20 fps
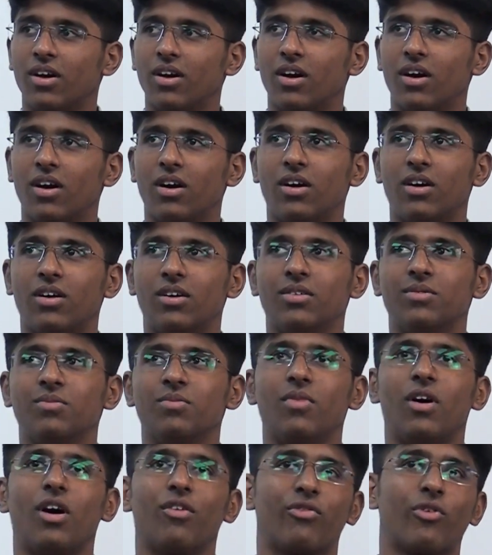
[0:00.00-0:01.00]

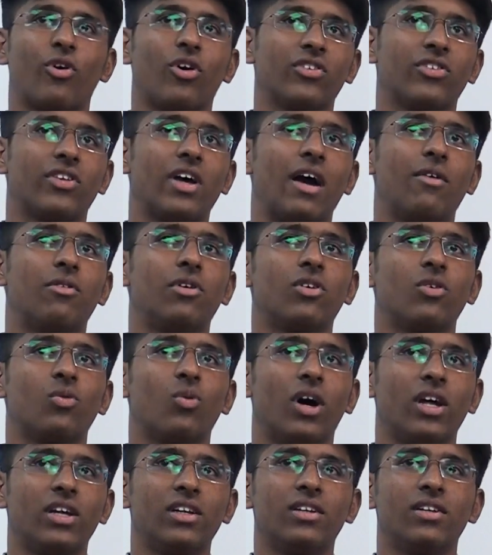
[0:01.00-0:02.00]
Of course, they haven't
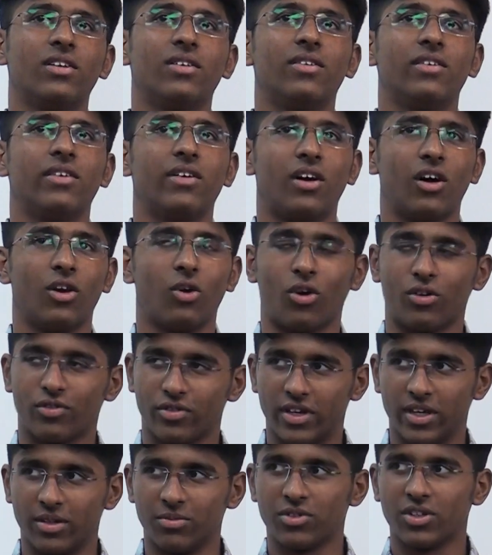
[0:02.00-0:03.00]
won a lot of
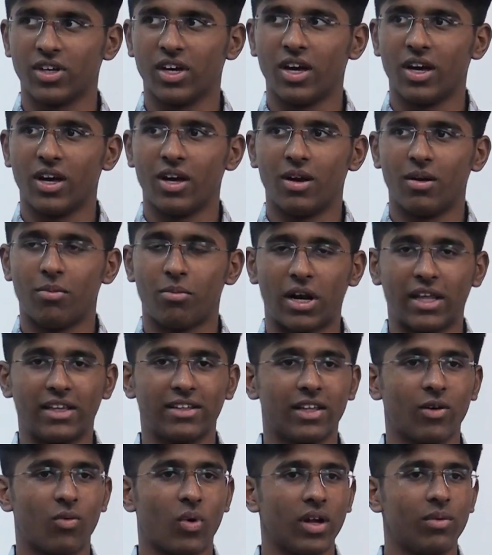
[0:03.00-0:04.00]
games, but I think
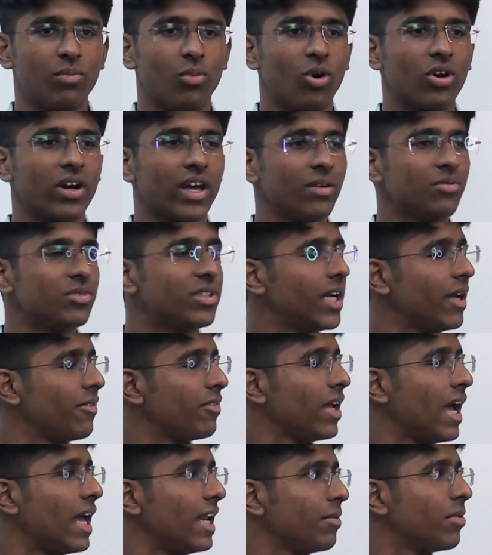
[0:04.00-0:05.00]
they won more games than
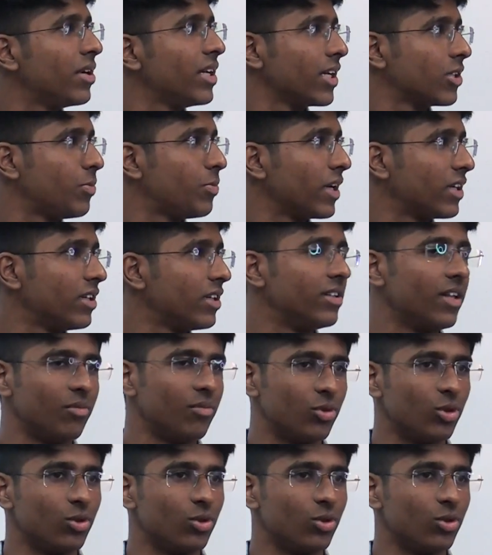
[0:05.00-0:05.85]
anybody expected them